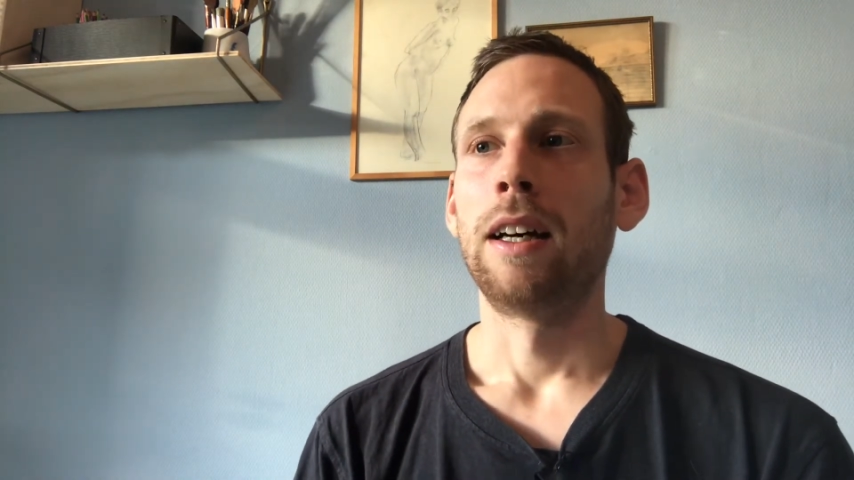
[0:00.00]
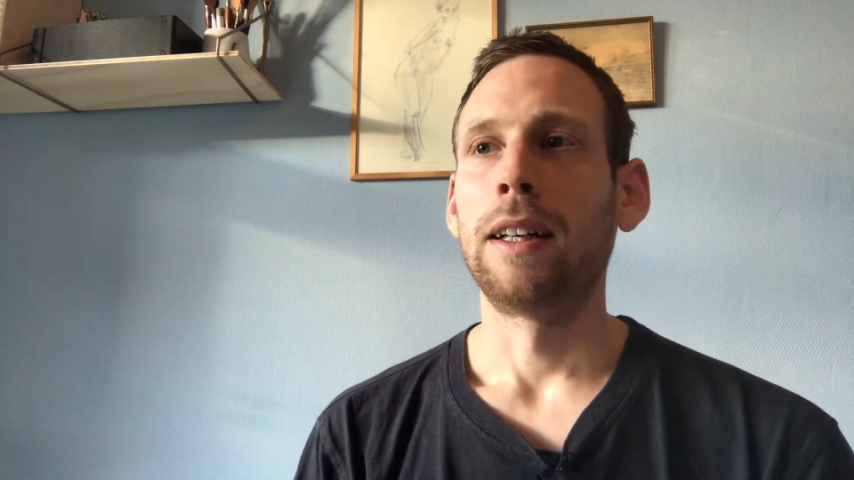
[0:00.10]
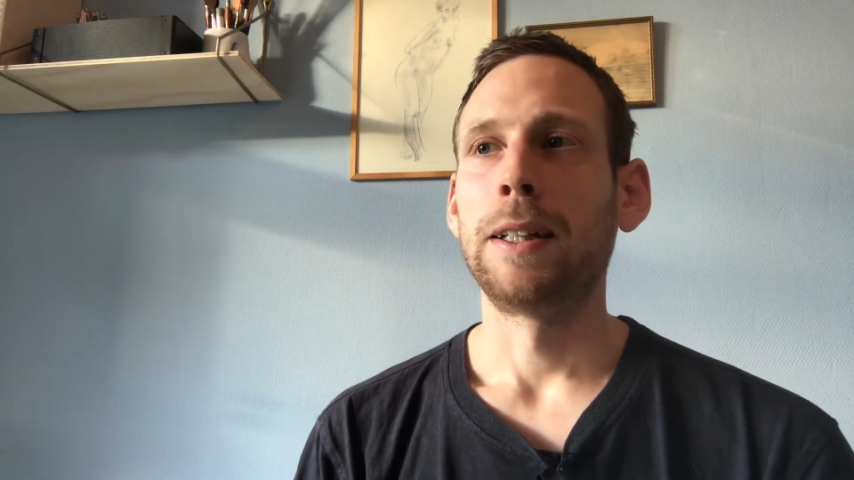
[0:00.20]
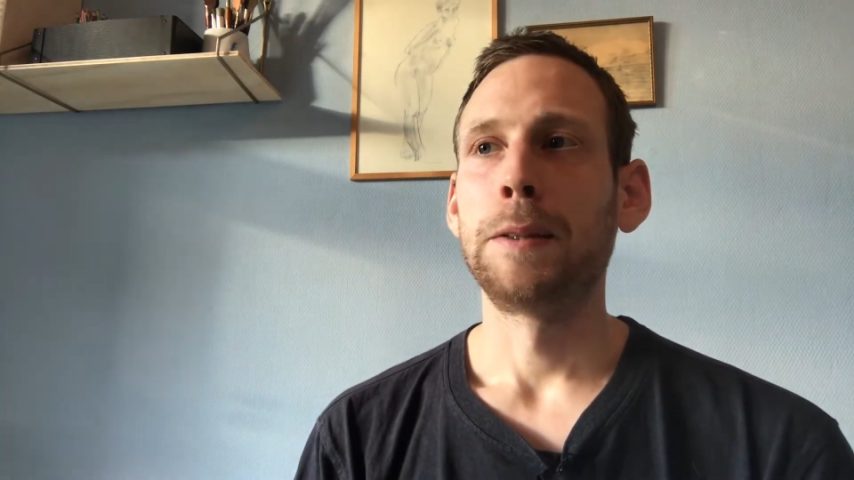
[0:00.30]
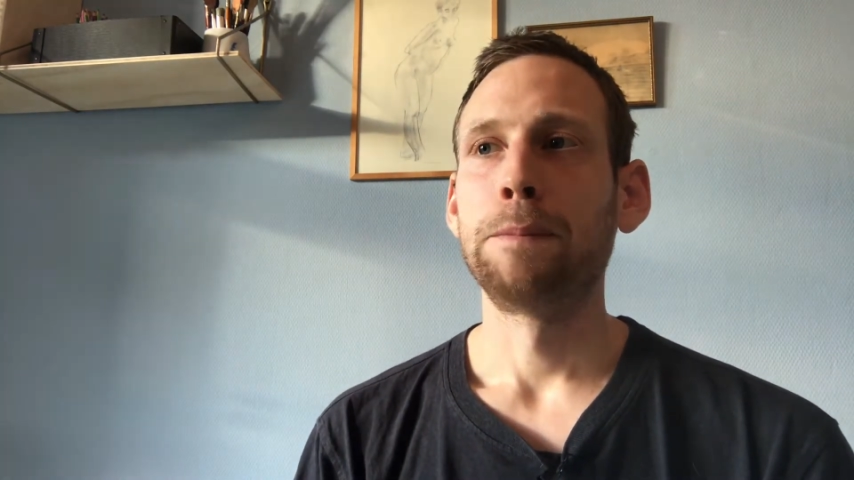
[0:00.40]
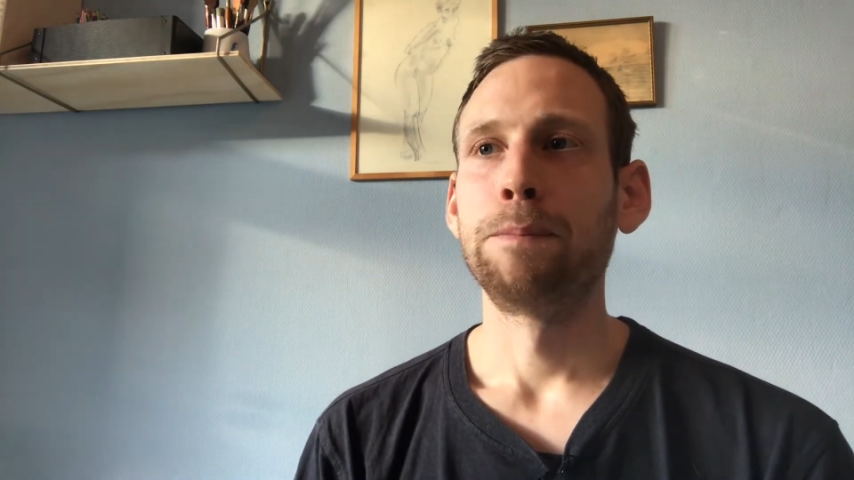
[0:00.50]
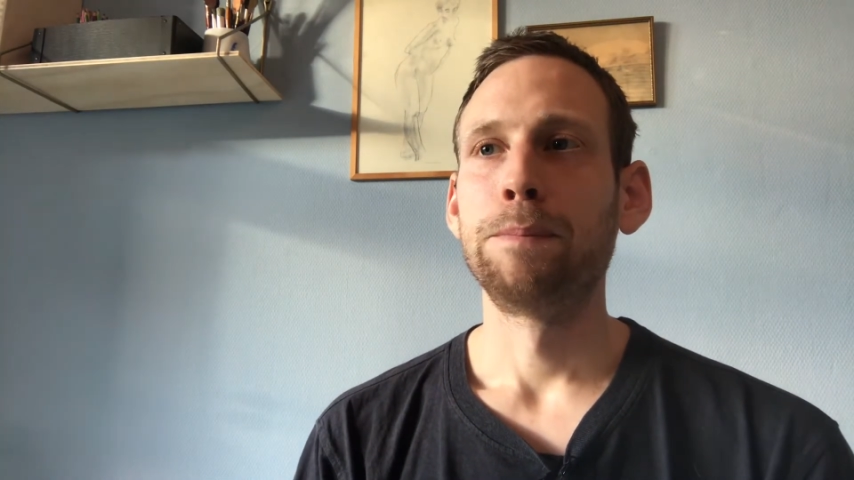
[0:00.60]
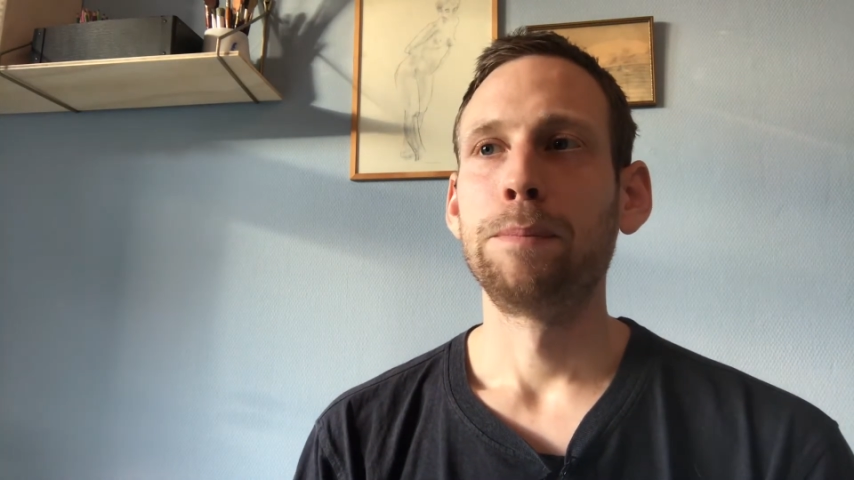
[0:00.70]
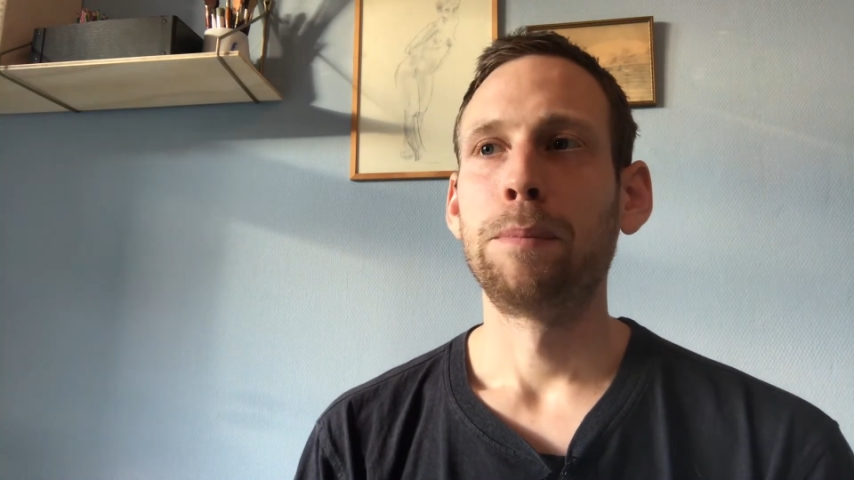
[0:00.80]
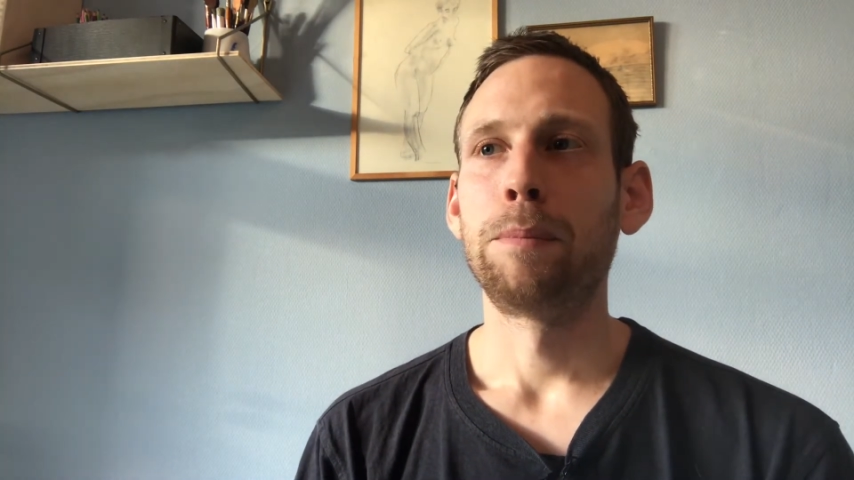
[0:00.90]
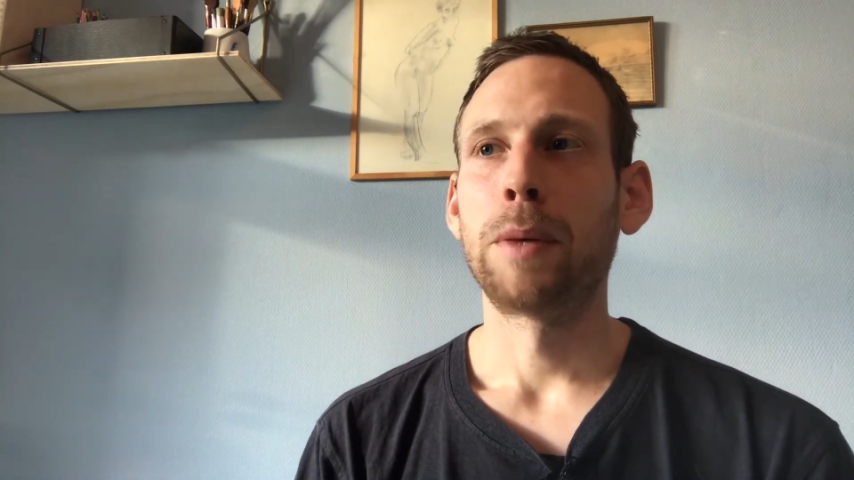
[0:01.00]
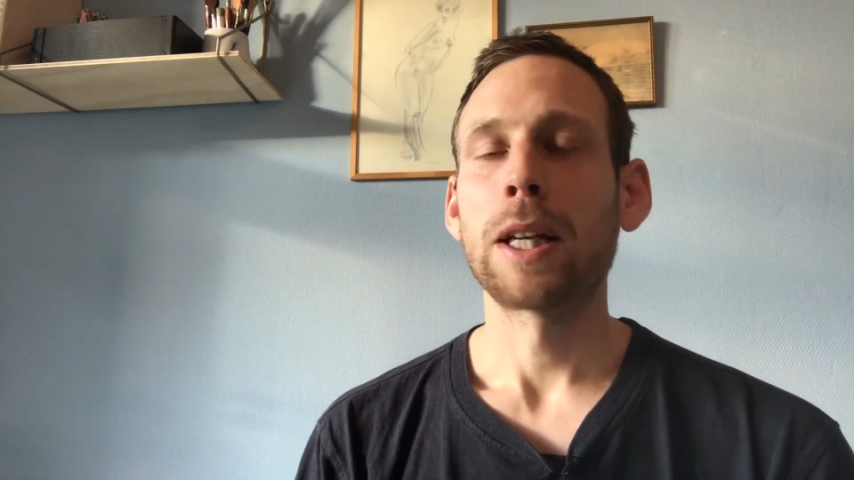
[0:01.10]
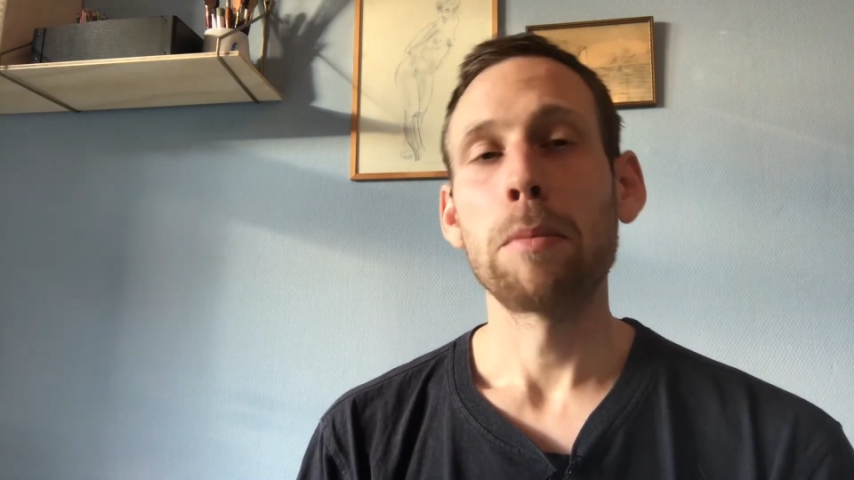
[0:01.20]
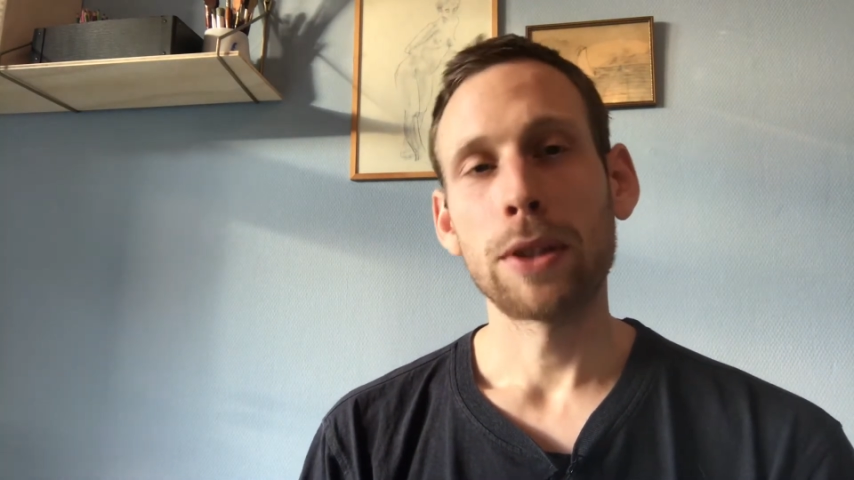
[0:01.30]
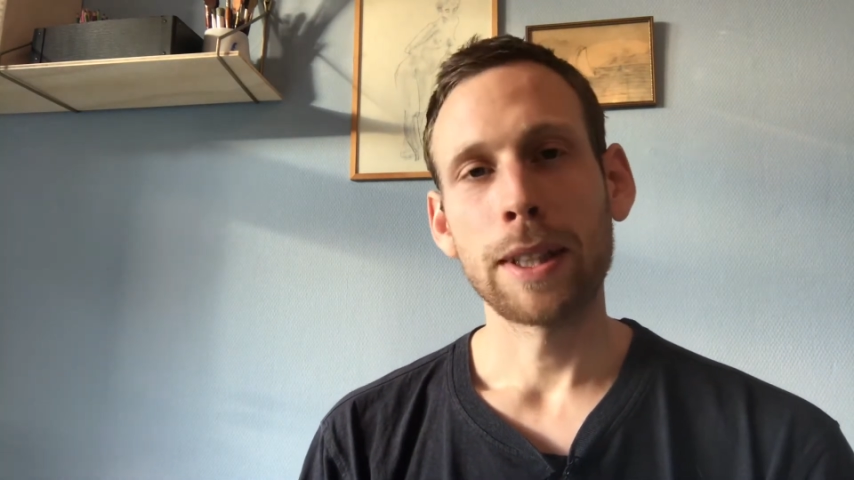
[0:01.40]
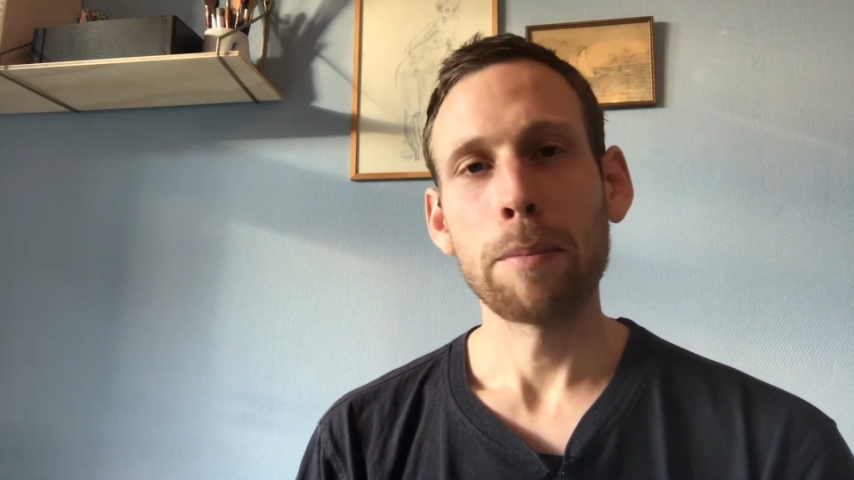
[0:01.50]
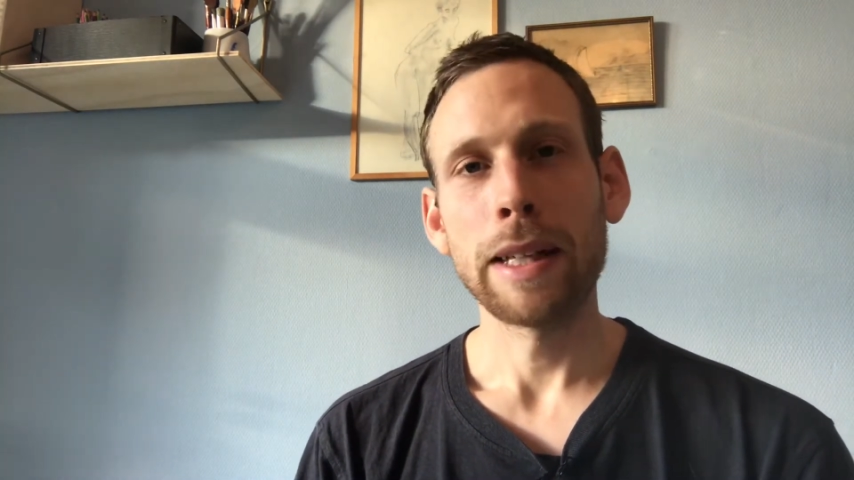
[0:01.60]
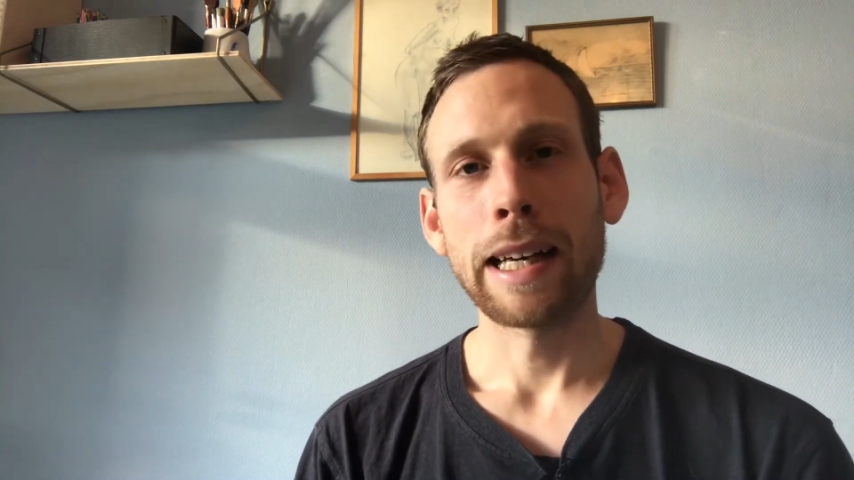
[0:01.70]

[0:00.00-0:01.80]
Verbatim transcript: Um, but I must admit,